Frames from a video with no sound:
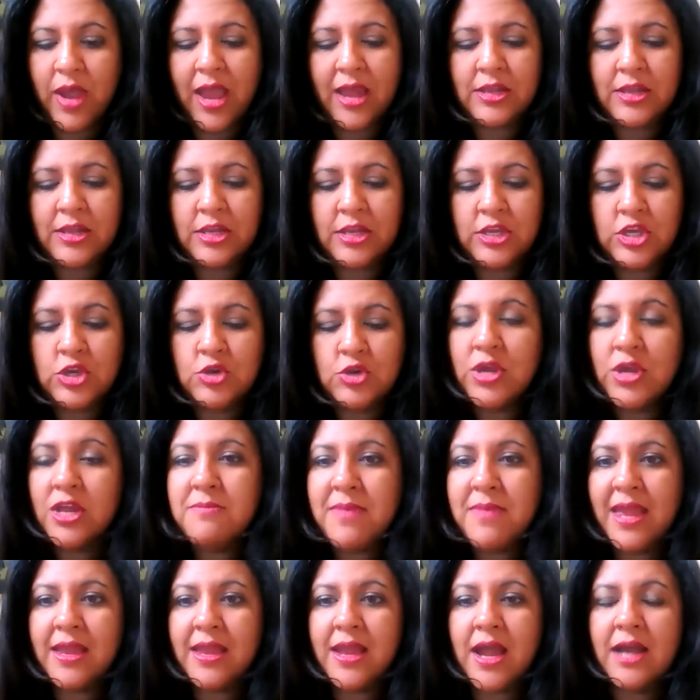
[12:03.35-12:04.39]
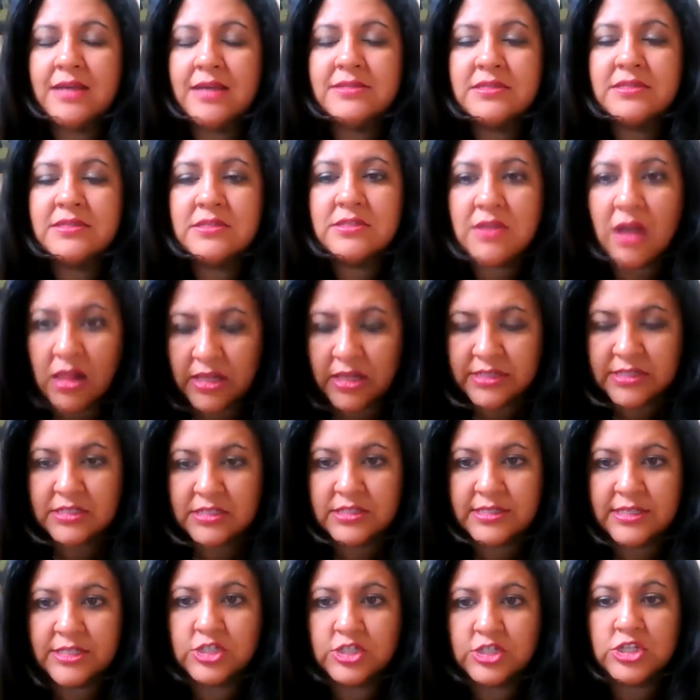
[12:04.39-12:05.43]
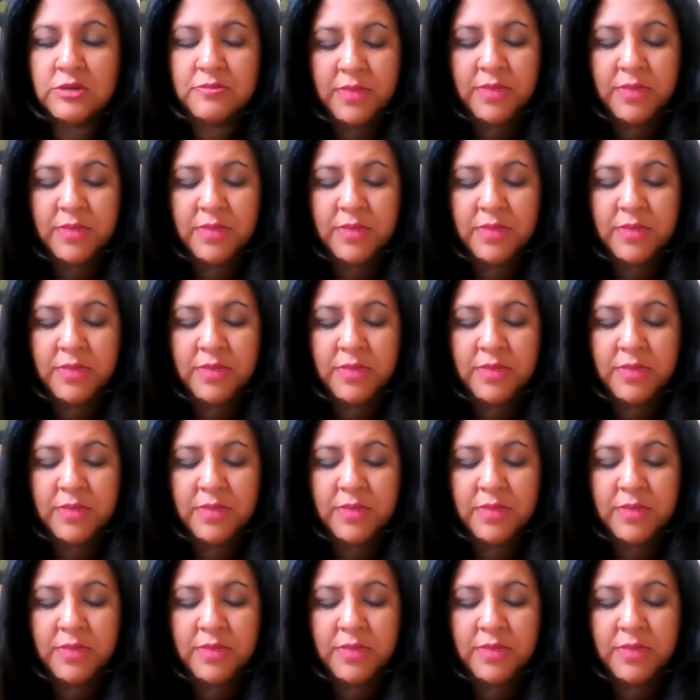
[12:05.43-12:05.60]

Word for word: and you can make a solid decision